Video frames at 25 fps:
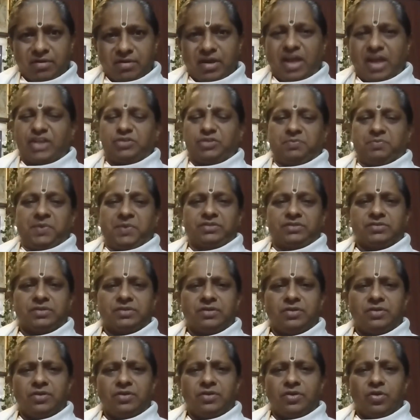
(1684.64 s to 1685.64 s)
aspects.
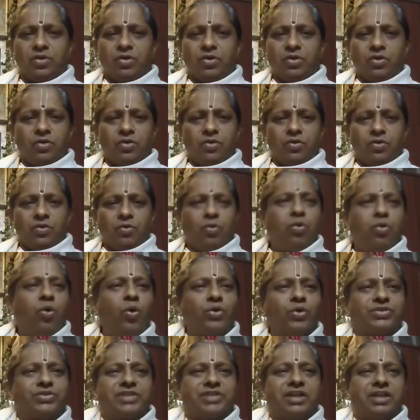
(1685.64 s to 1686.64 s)

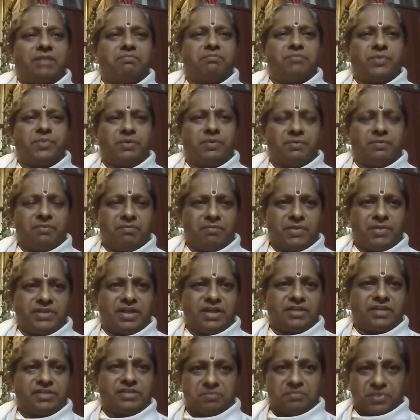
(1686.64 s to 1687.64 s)
Who set up
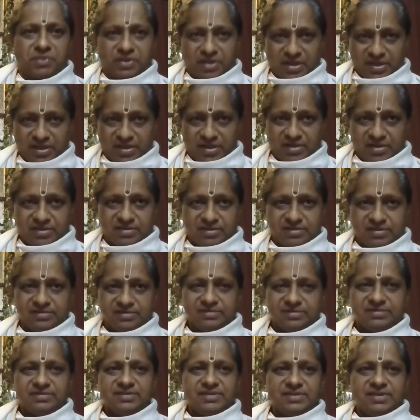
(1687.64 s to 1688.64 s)
Bhajana Sampradaya
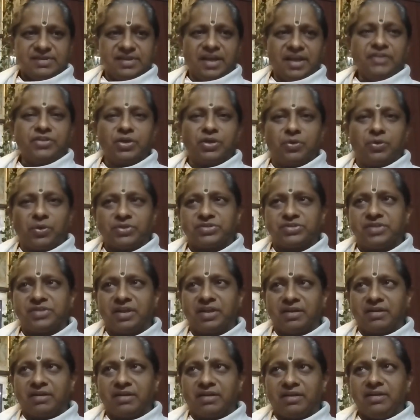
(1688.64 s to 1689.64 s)
is a
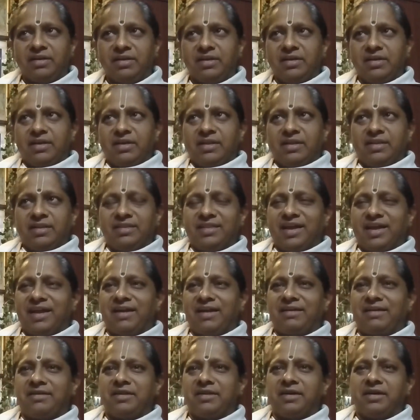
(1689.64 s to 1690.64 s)
question
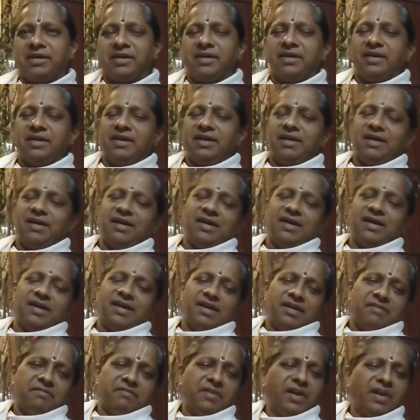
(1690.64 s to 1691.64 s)
that
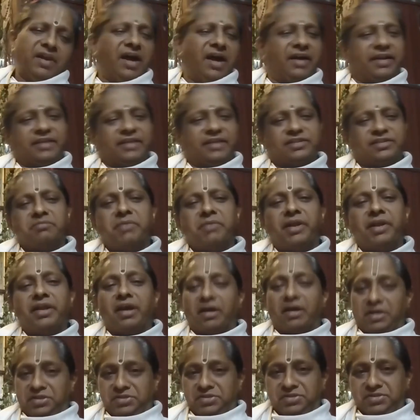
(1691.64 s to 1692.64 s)
will arise in many
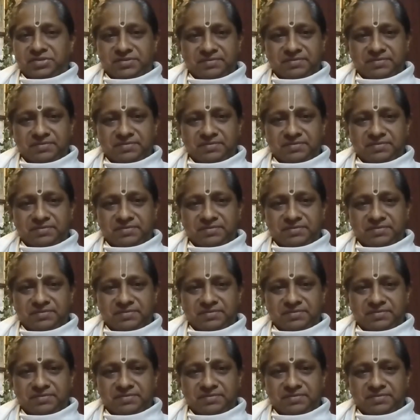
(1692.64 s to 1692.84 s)
hearts.